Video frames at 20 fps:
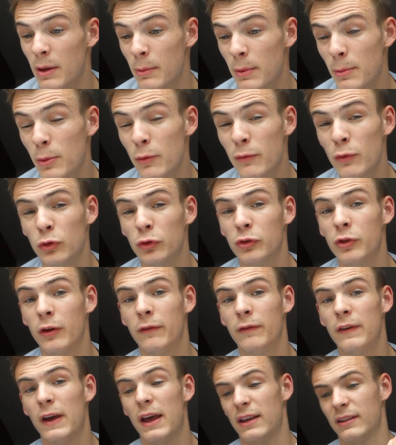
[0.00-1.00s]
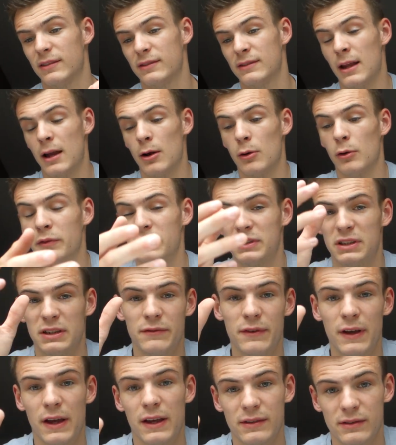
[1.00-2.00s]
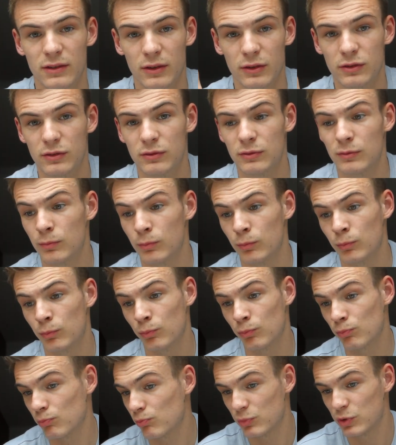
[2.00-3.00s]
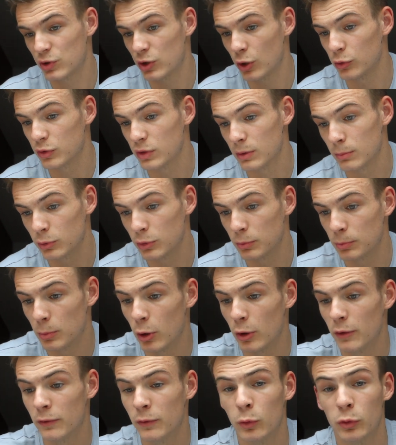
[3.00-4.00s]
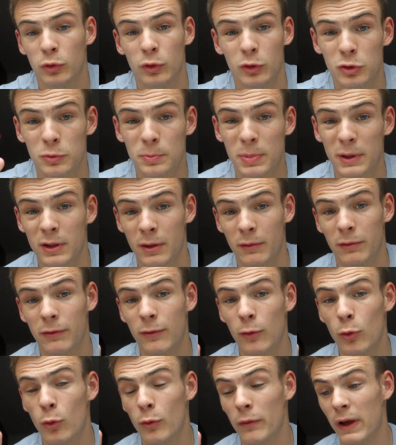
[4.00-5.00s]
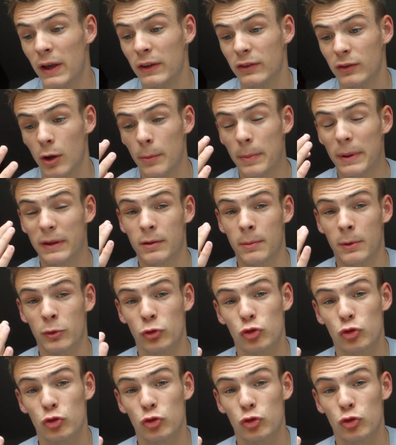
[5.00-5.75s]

then we move on to a vest. Now obviously vests are so simple to buy for, so I just picked up 4 vests. I picked up a